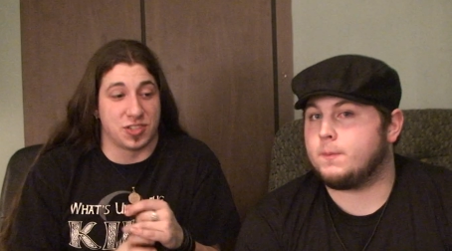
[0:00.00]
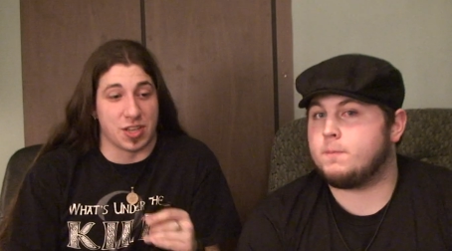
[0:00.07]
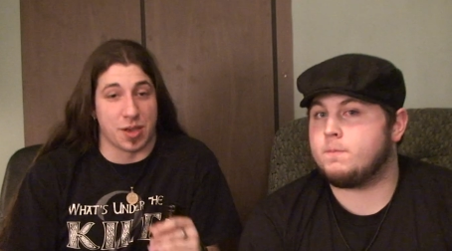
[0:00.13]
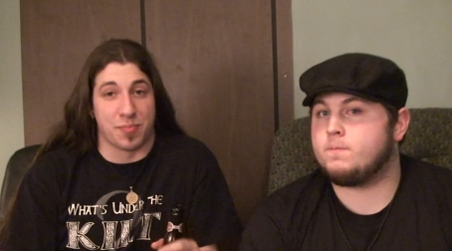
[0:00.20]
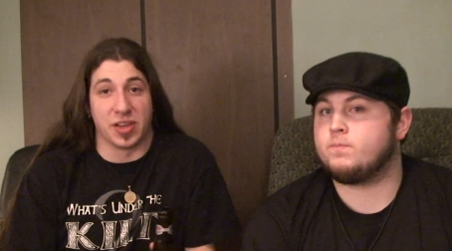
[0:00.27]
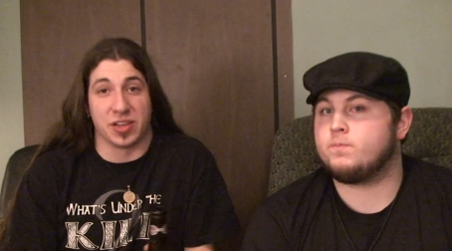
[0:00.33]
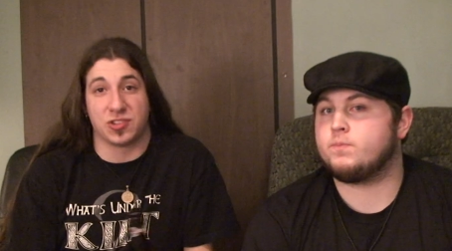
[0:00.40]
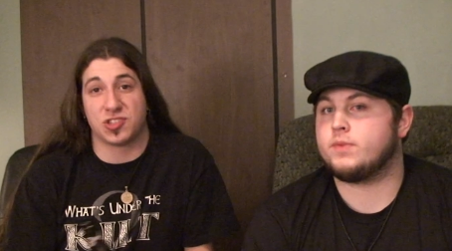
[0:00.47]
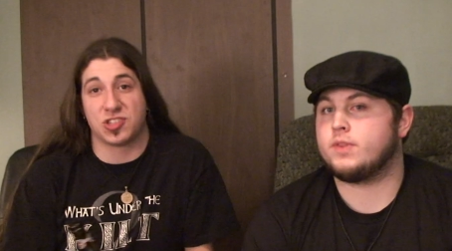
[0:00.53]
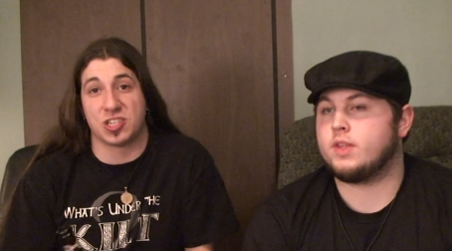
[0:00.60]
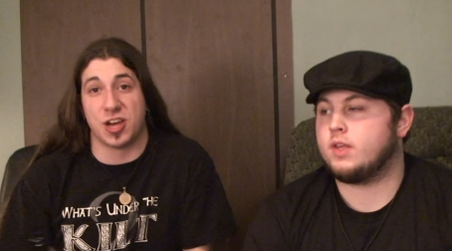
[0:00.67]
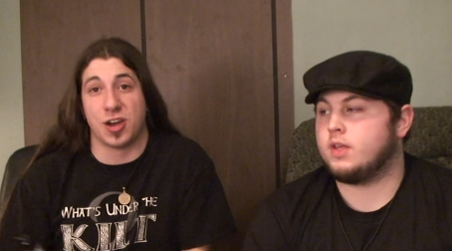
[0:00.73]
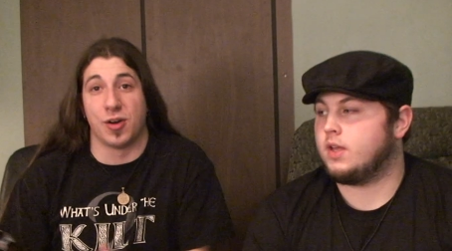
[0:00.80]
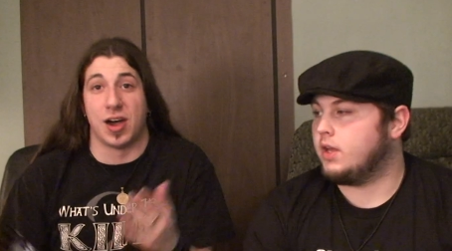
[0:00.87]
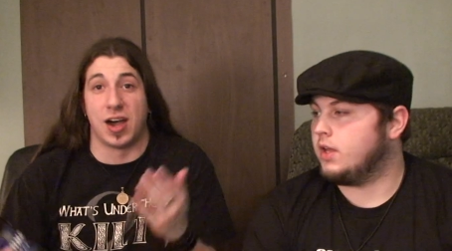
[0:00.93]
Speaker 1: something.
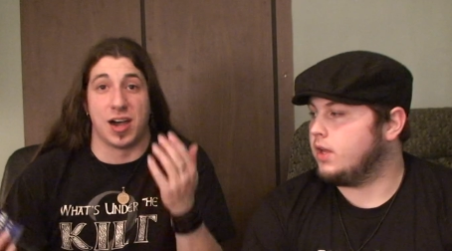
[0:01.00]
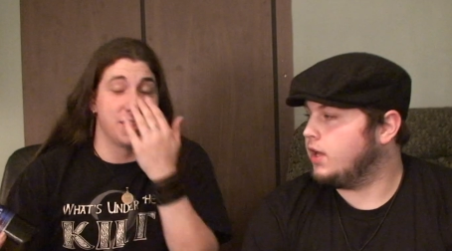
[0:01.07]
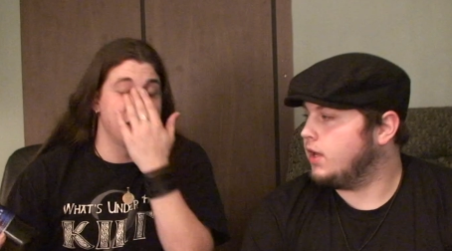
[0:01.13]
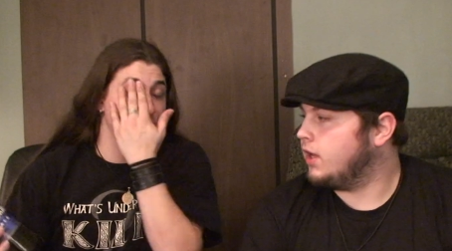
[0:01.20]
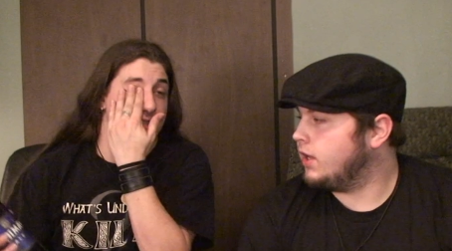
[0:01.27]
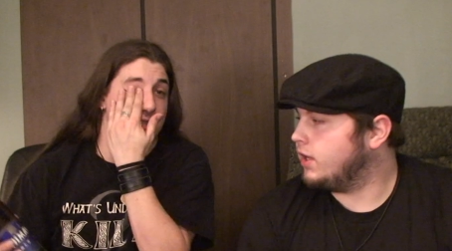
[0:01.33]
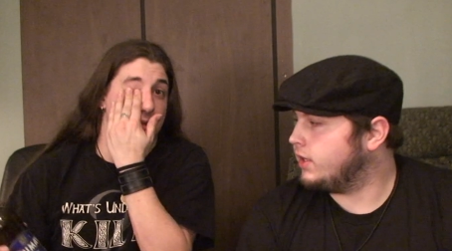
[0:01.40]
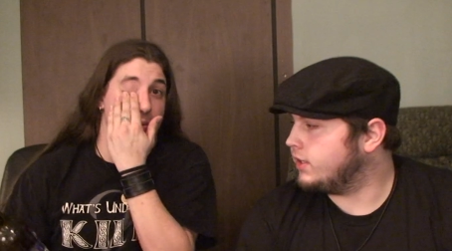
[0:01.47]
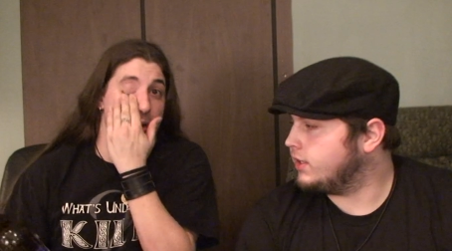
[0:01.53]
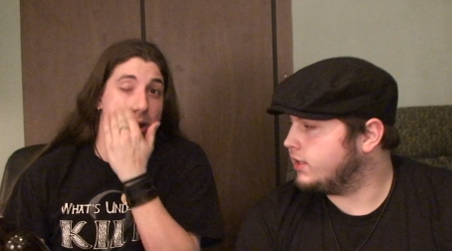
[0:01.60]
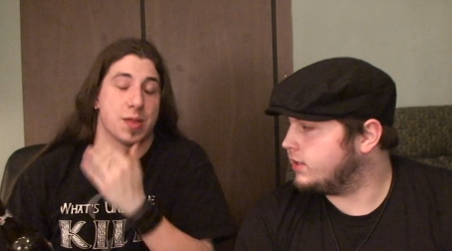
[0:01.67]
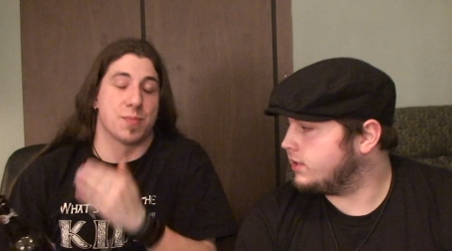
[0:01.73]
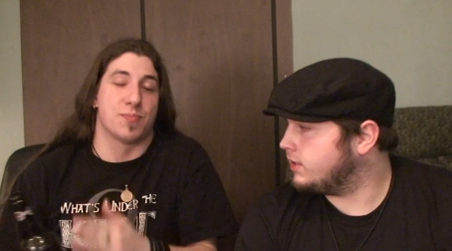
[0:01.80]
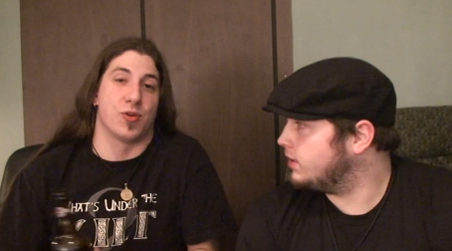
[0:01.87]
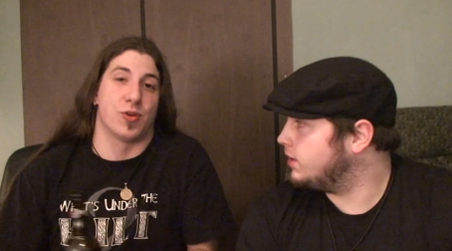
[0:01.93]
So, this is the part of
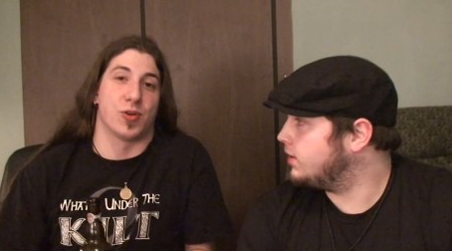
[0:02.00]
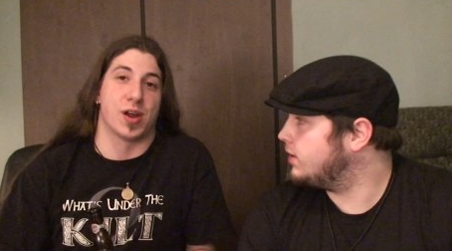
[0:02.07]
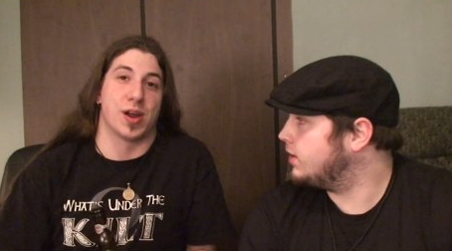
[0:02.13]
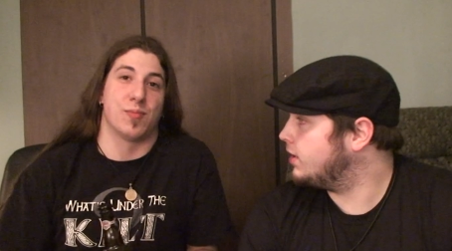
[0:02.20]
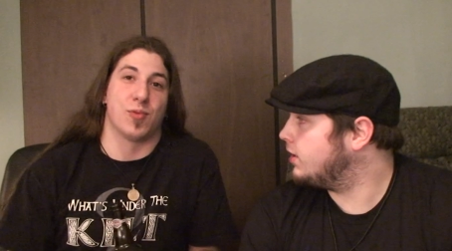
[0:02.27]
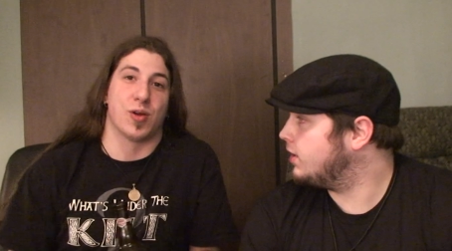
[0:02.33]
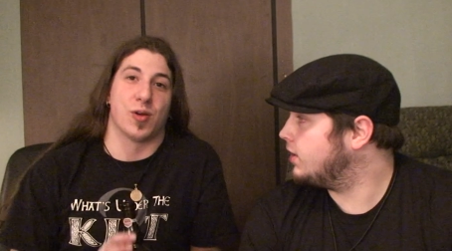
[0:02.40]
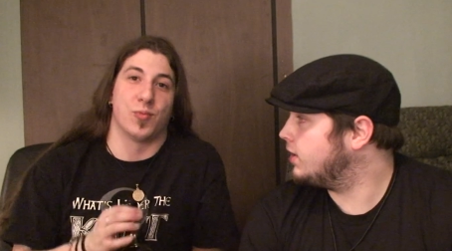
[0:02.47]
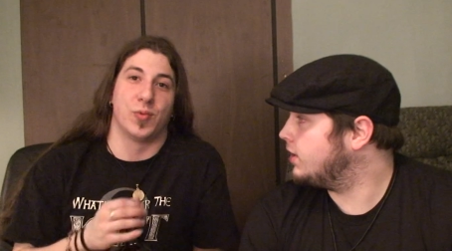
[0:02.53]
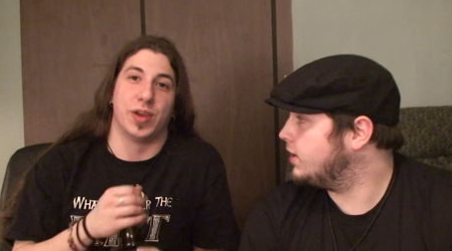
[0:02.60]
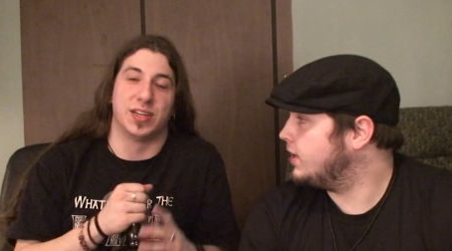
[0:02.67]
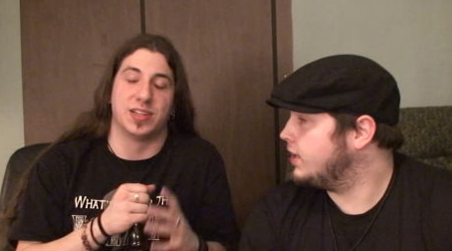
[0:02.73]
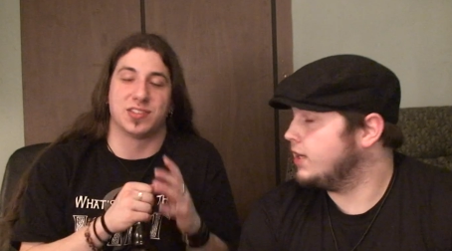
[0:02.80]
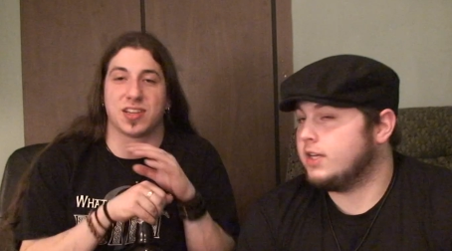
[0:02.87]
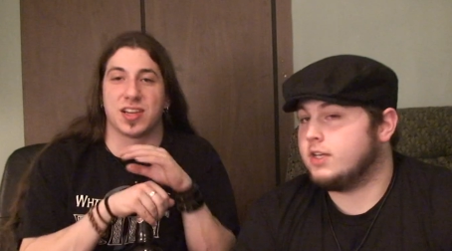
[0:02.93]
the program where we
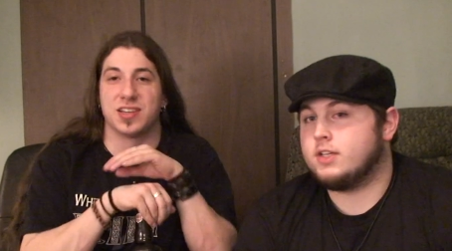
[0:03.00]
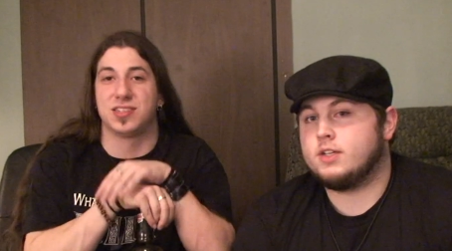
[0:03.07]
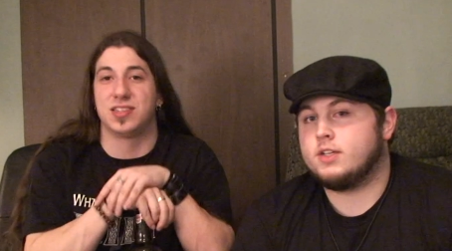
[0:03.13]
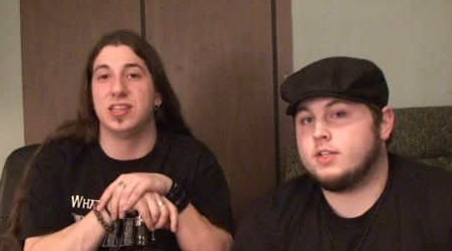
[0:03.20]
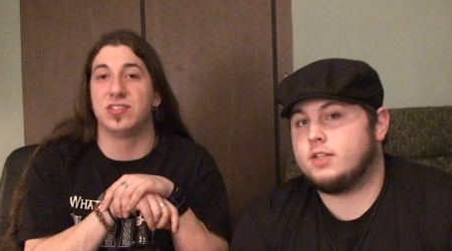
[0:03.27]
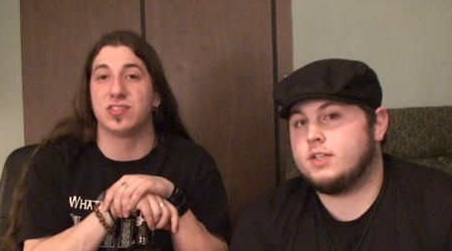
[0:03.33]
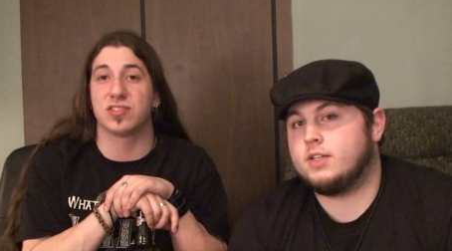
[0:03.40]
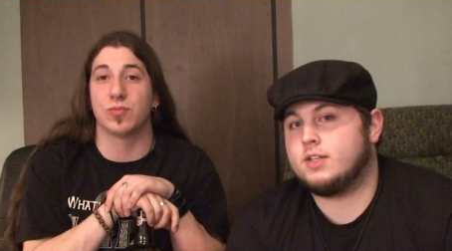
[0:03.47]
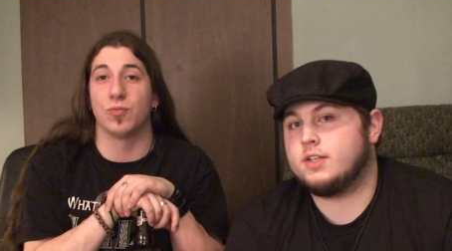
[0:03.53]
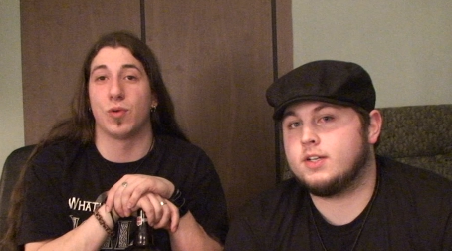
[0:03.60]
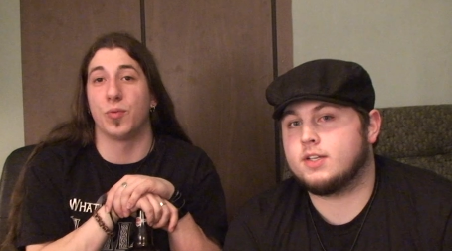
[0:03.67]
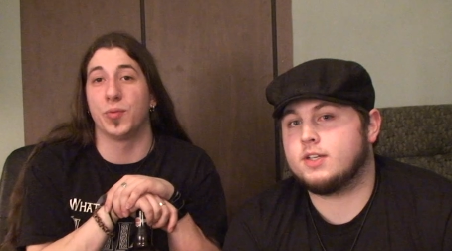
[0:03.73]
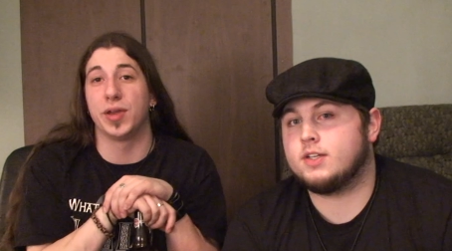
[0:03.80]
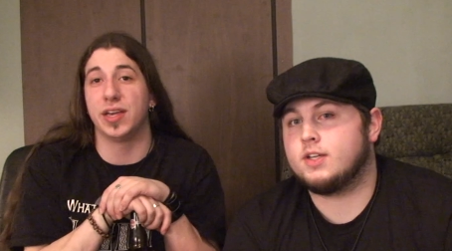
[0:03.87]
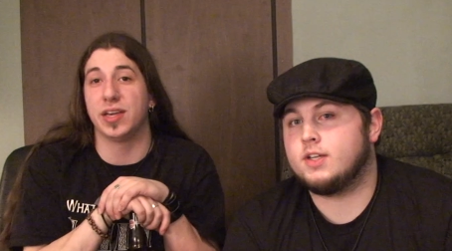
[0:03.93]
discuss these, what
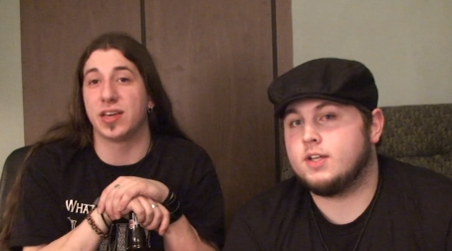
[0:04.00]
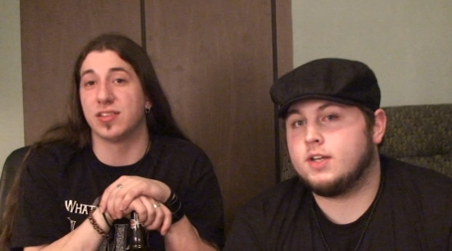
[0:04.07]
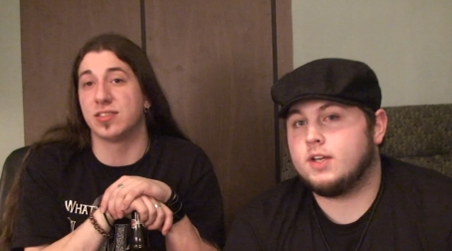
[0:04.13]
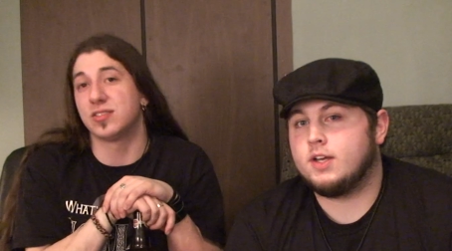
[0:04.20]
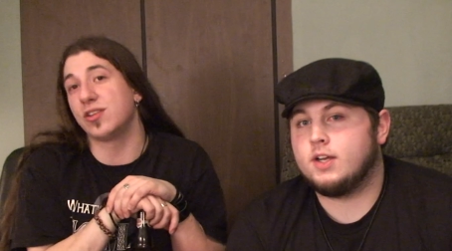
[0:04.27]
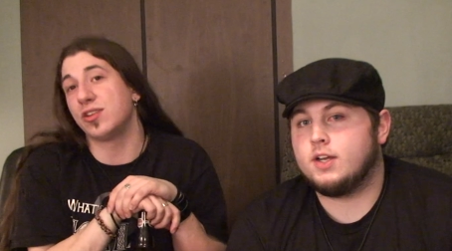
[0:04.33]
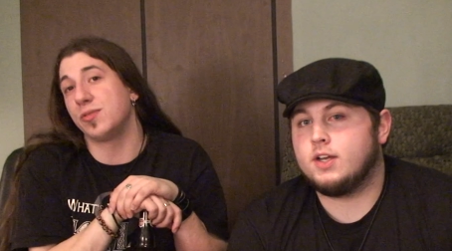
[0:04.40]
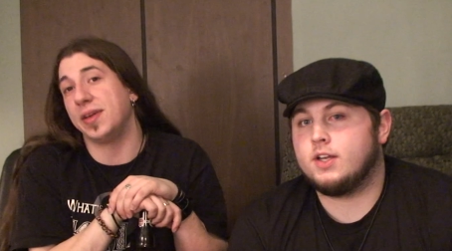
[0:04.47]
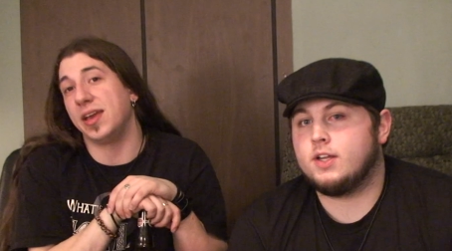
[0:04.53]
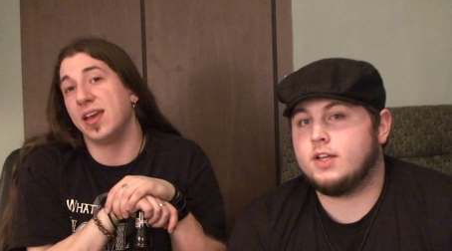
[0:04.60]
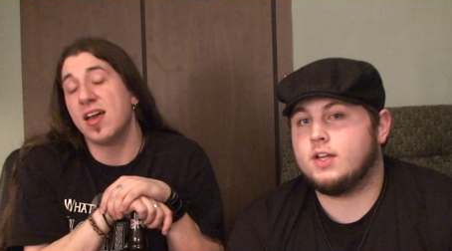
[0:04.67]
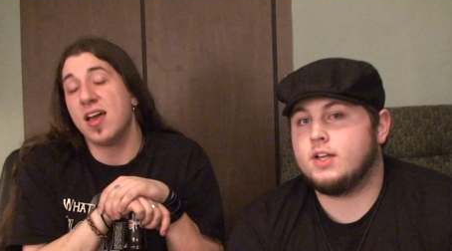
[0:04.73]
we consider to be